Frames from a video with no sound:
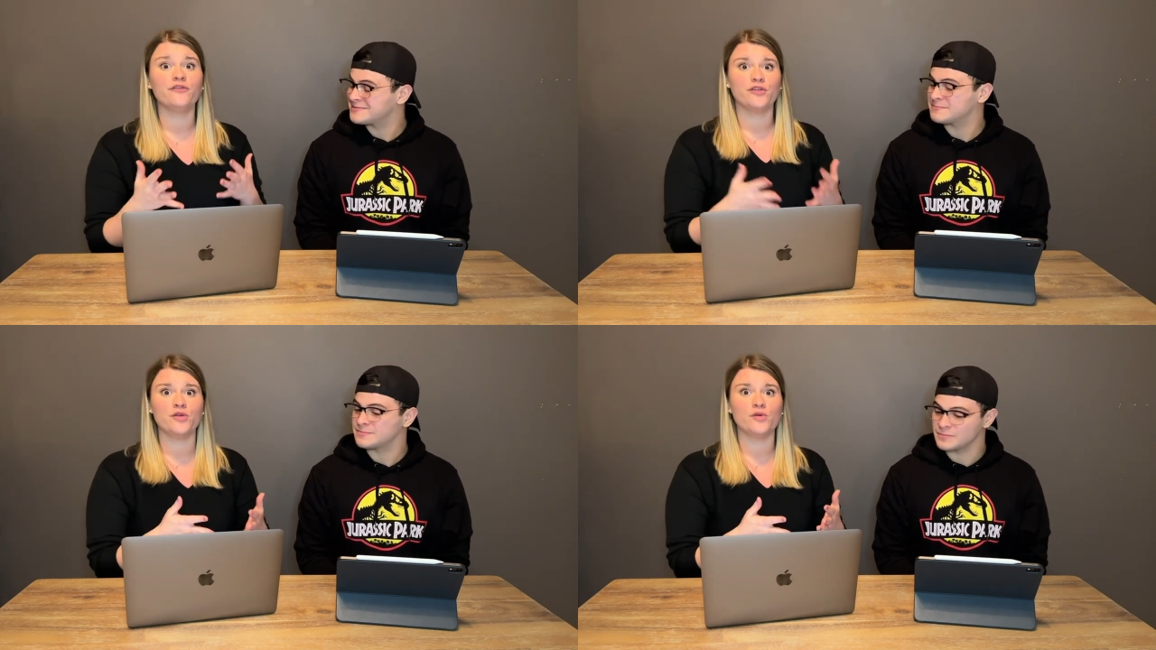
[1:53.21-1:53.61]

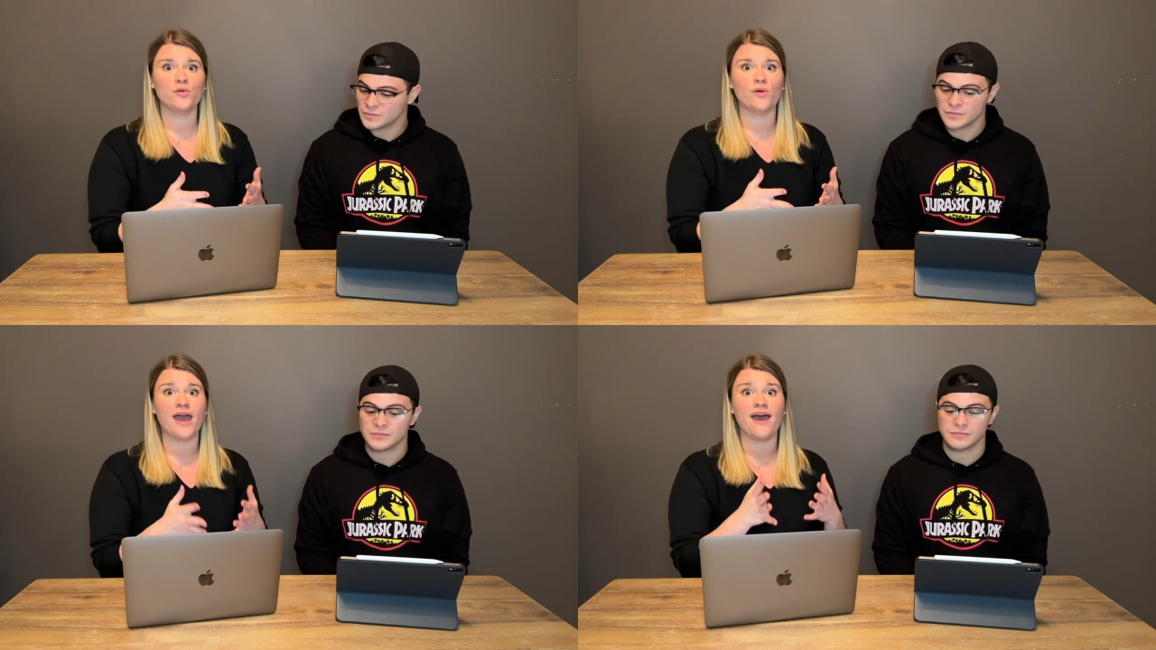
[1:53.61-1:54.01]
Speaker 1: you
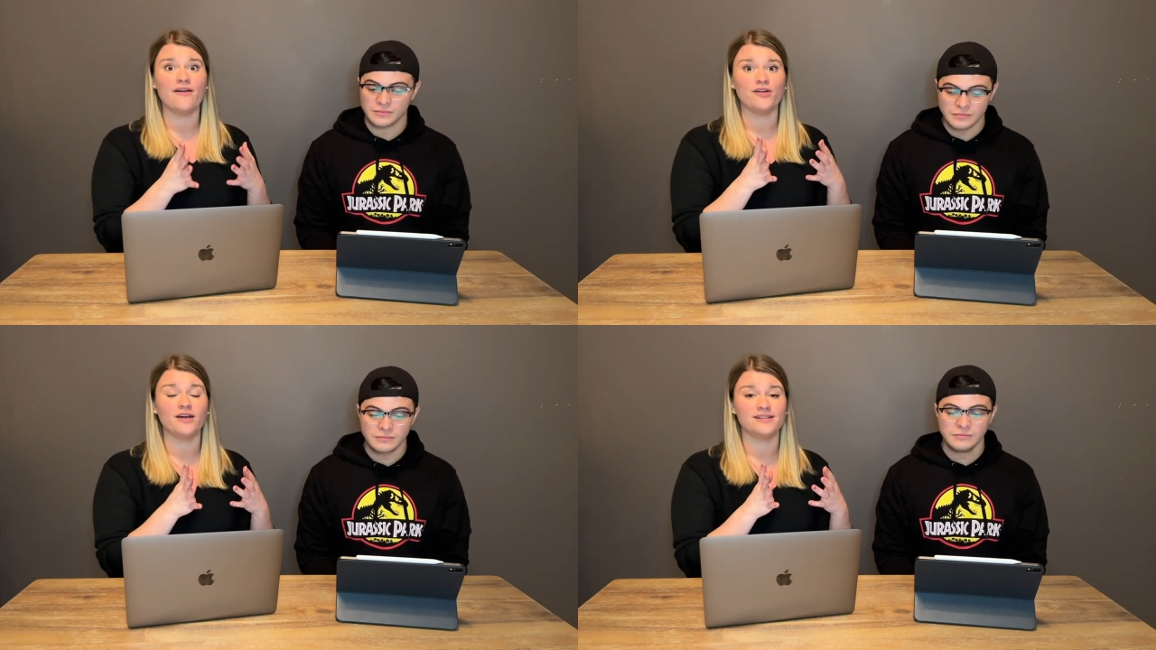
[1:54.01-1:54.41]
have
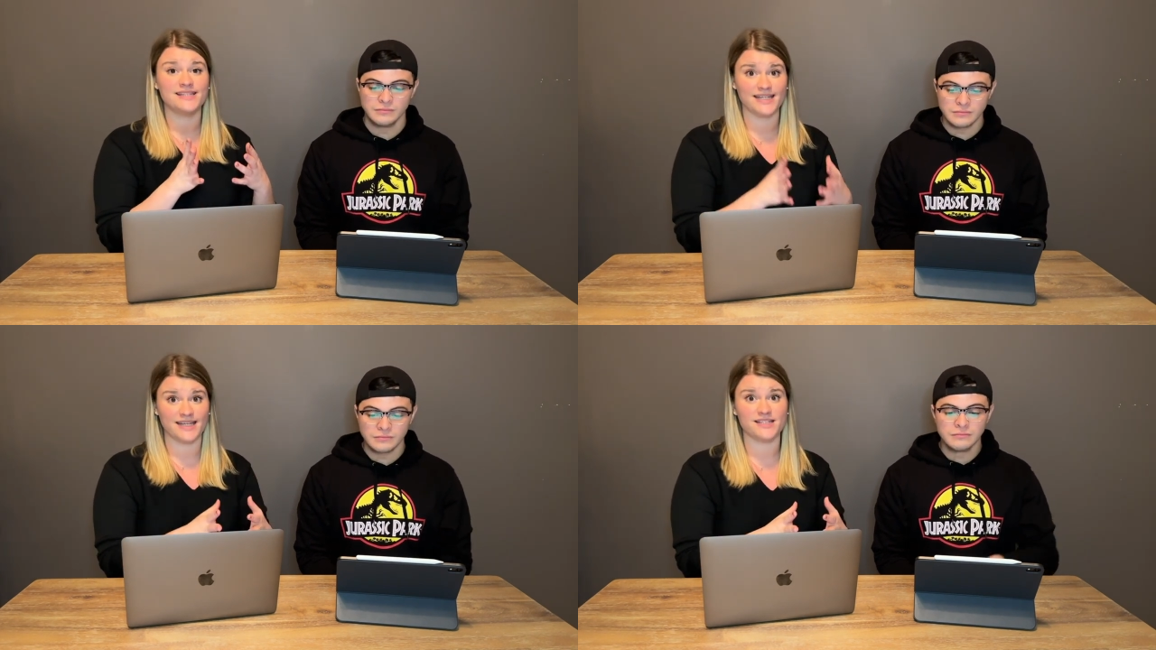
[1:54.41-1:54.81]
a
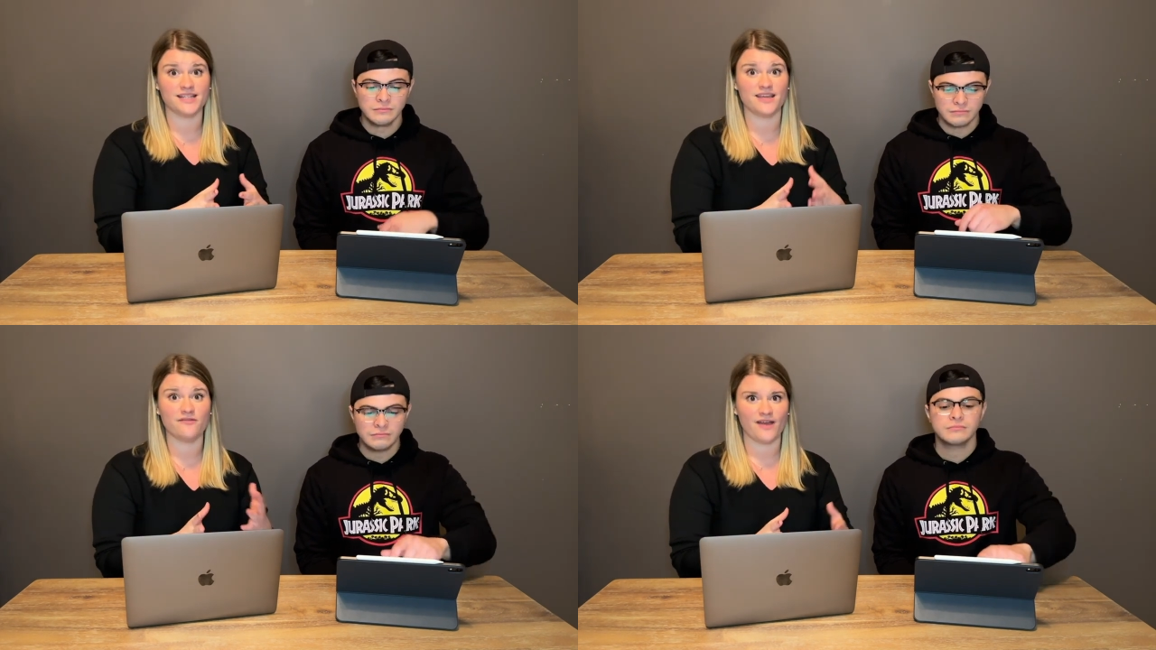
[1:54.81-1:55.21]
ticket to
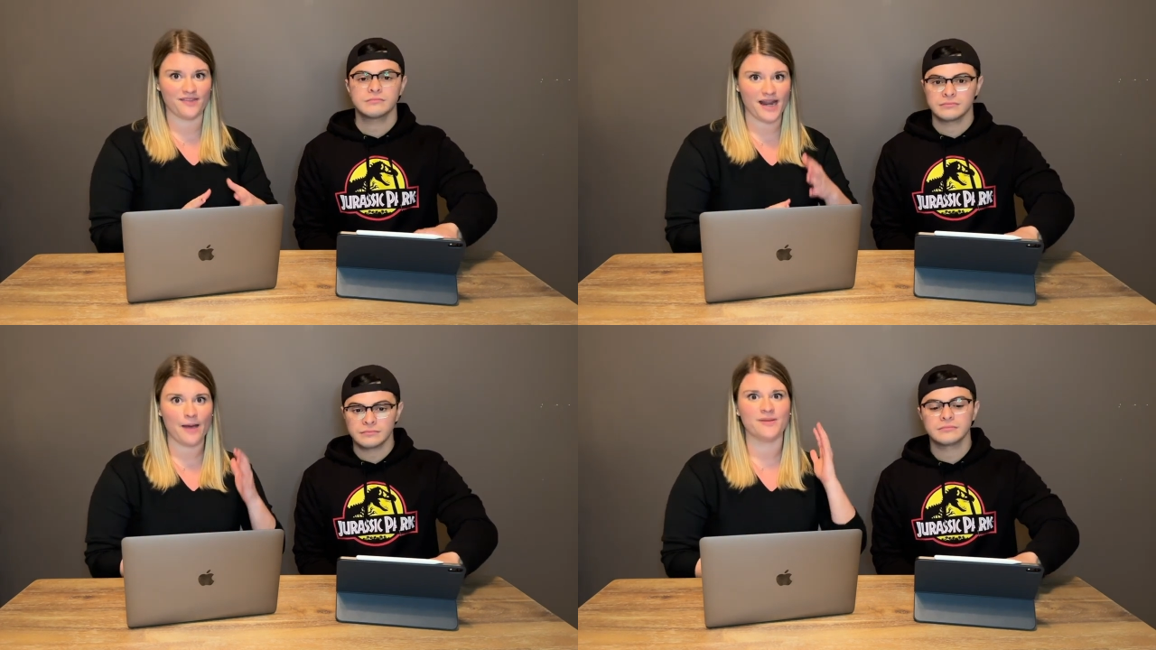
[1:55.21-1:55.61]
the event that
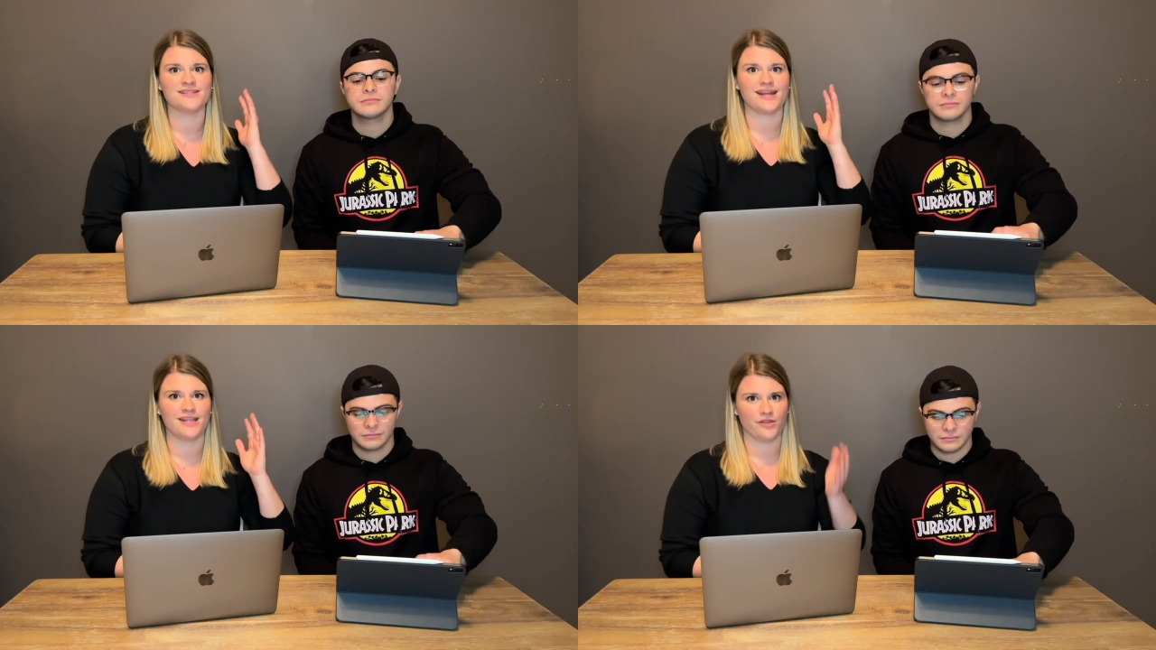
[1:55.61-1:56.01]
happens
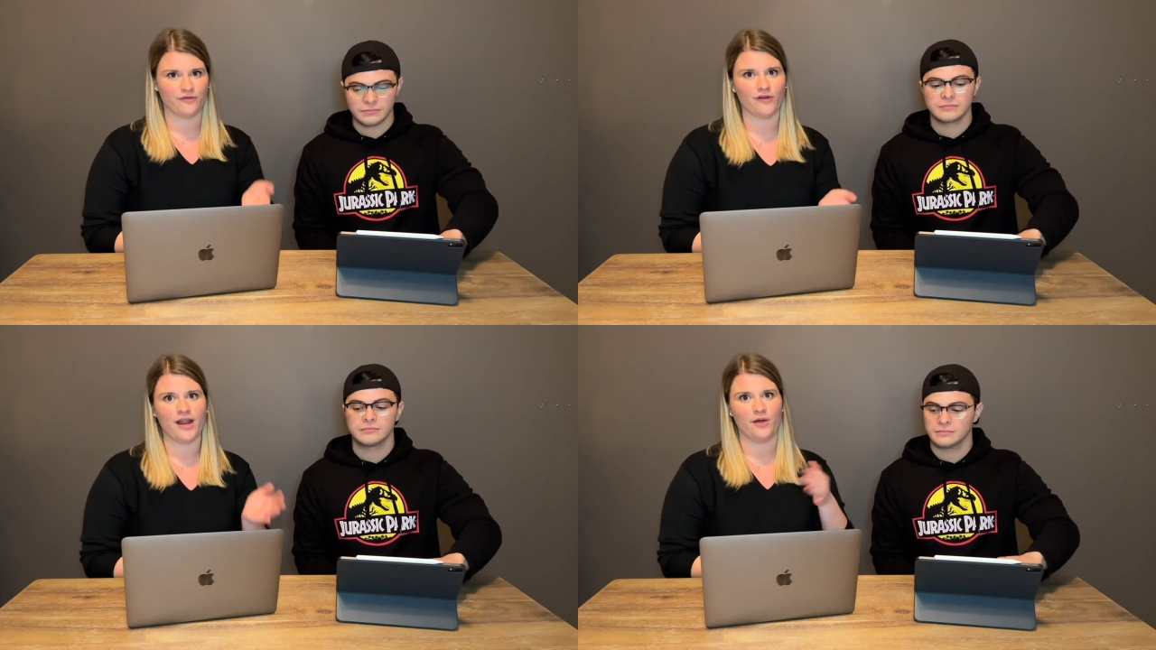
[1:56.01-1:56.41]
on either
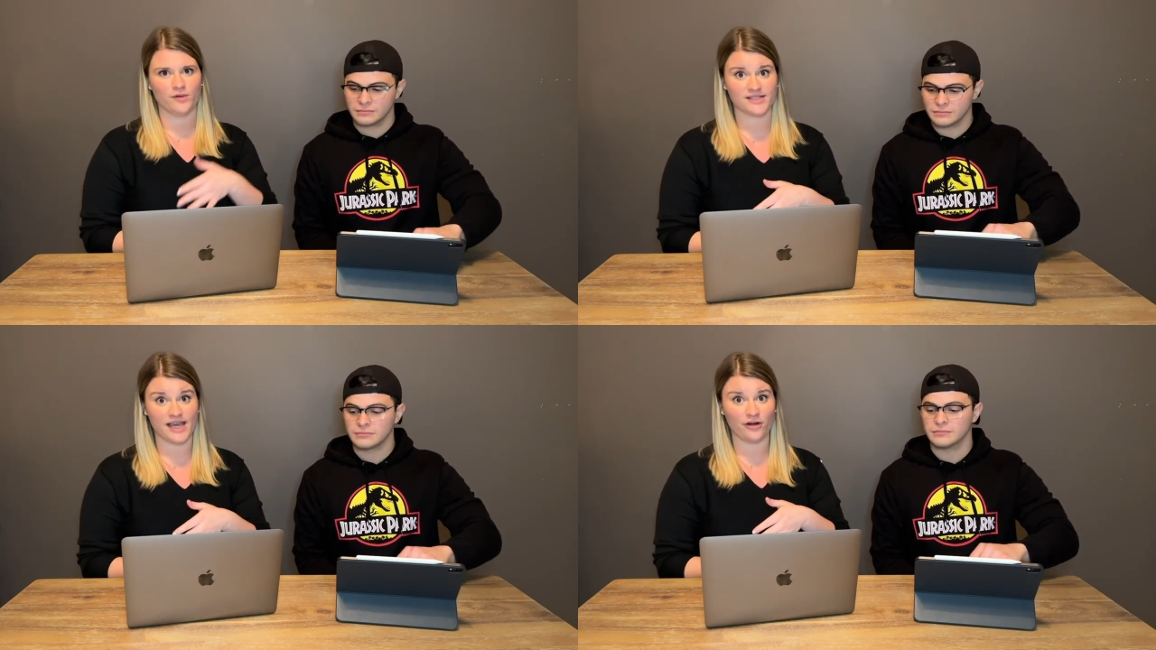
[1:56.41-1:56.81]
Friday or
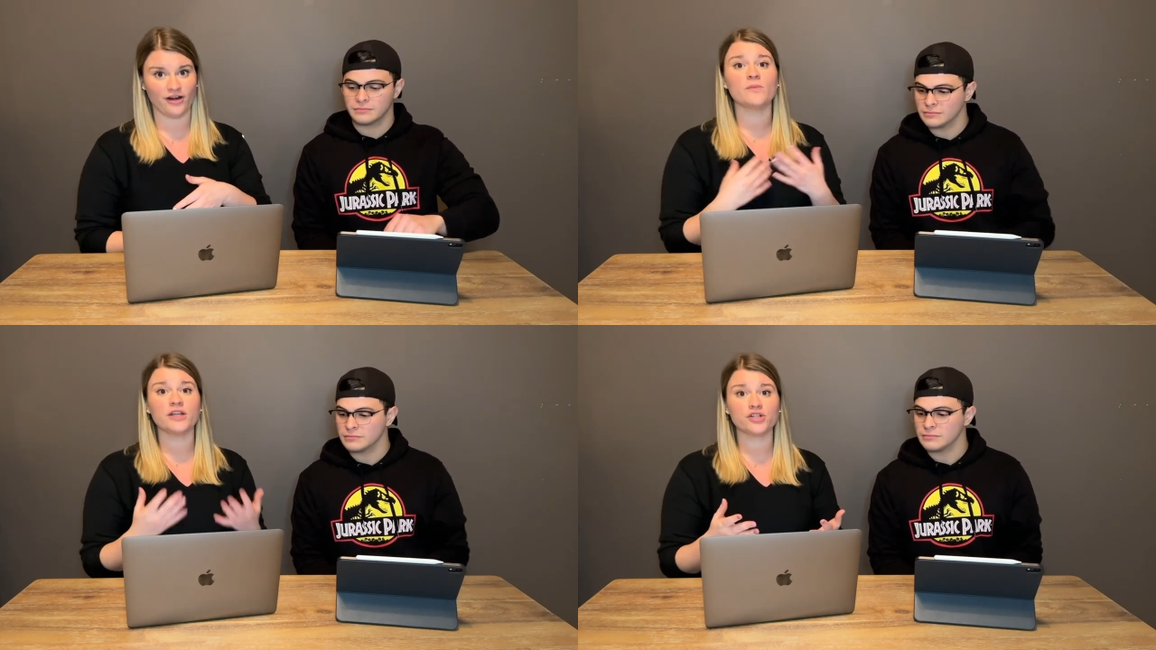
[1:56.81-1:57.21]
Saturday.
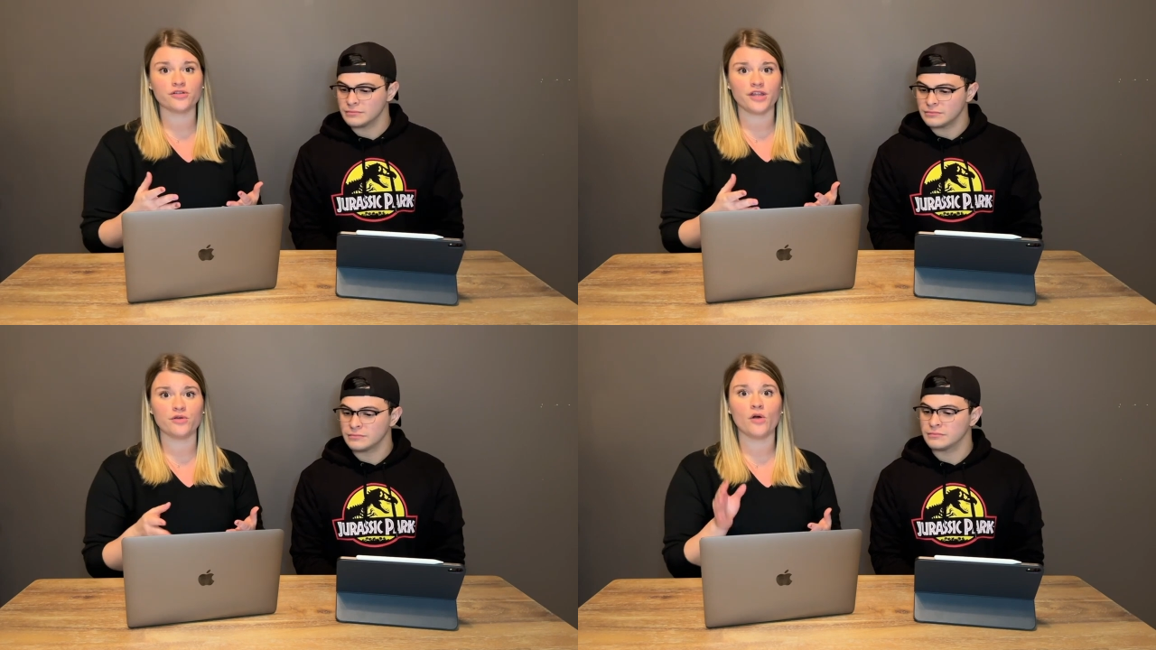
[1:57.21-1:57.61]
Make sure that
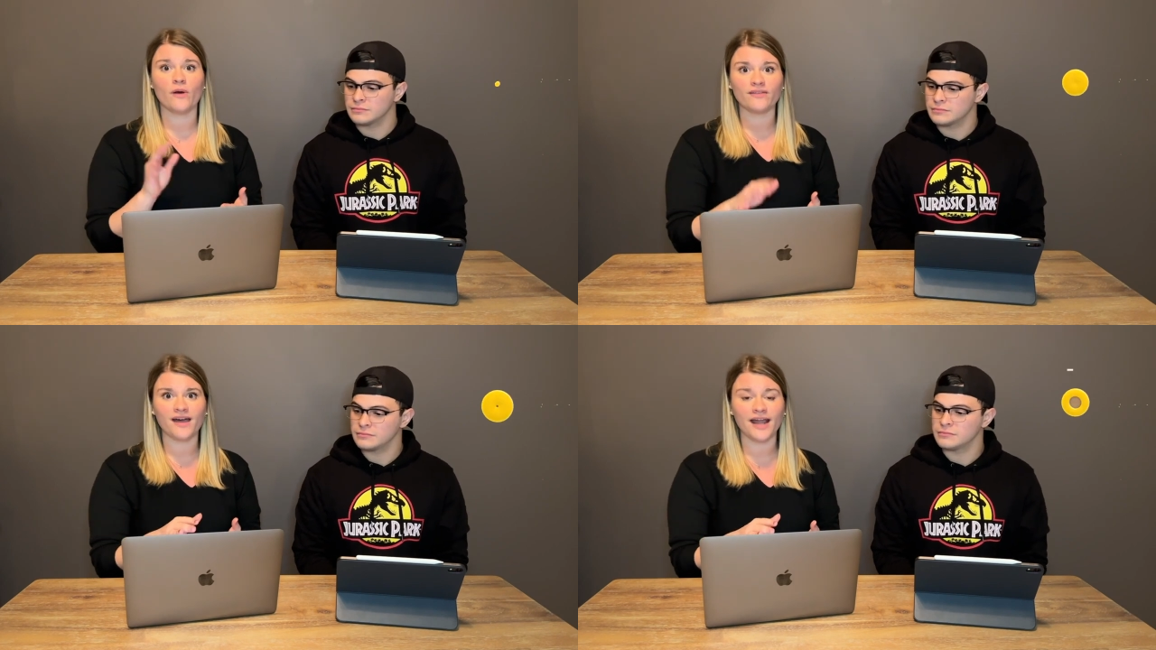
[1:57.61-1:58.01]
you go
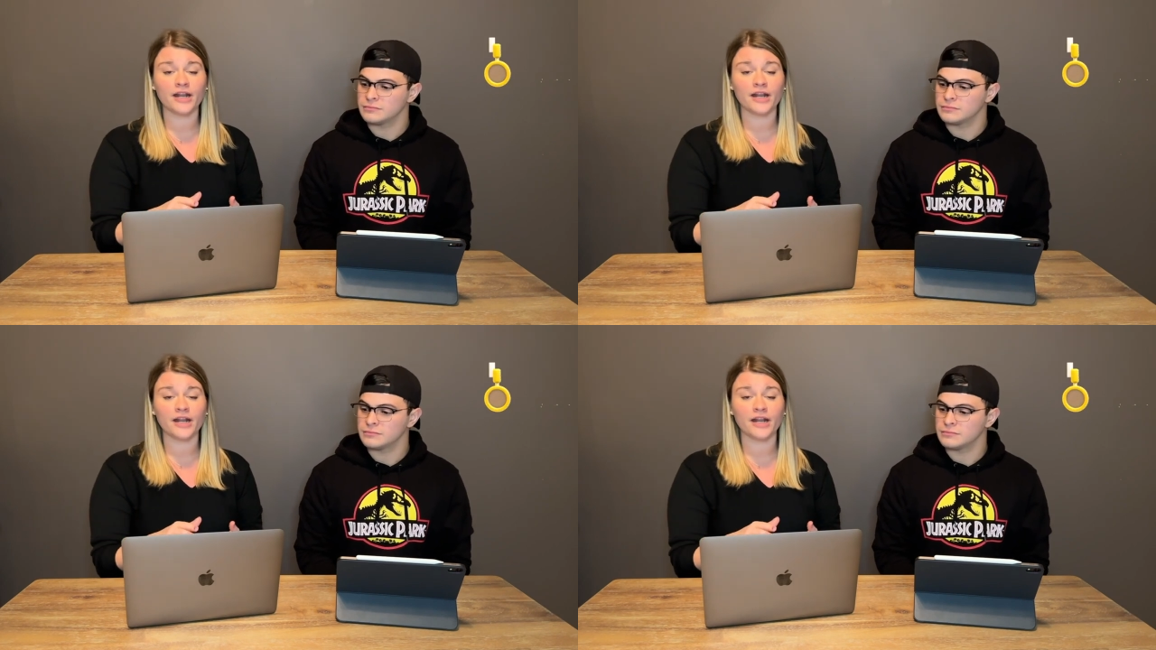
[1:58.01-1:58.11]
online.